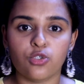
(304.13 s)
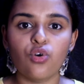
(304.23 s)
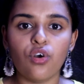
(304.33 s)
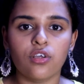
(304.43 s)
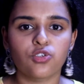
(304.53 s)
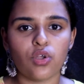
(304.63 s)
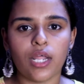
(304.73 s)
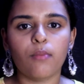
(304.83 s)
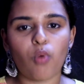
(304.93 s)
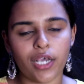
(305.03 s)
good so that
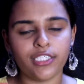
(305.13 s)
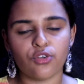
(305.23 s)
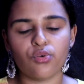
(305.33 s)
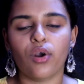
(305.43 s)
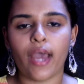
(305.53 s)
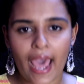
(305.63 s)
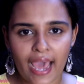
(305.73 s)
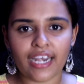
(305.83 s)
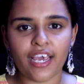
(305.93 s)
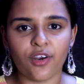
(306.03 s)
moisture ungala hair
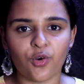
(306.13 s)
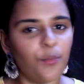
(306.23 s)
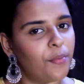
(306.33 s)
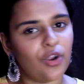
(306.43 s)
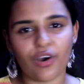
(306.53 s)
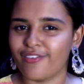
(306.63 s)
la irukum pillow cover